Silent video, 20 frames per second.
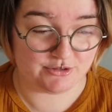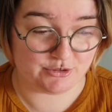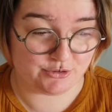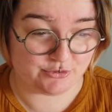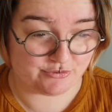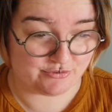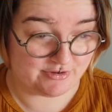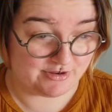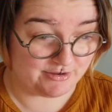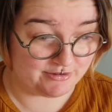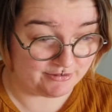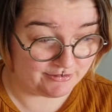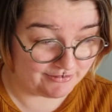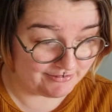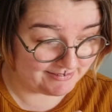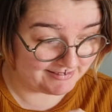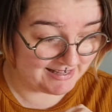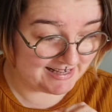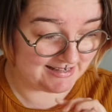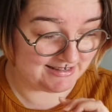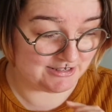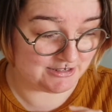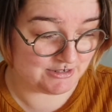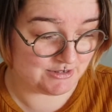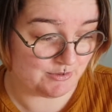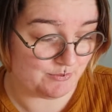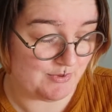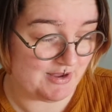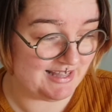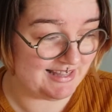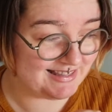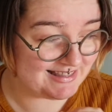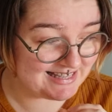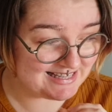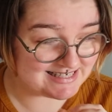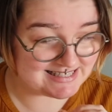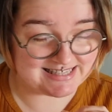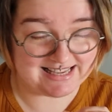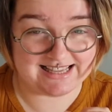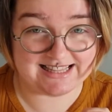Creole and just the way that they
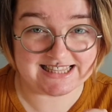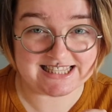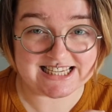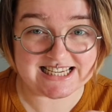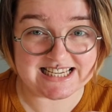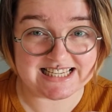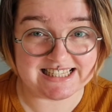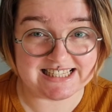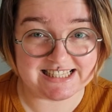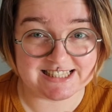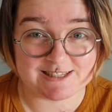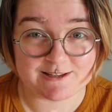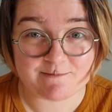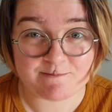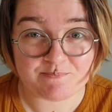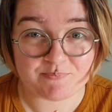say things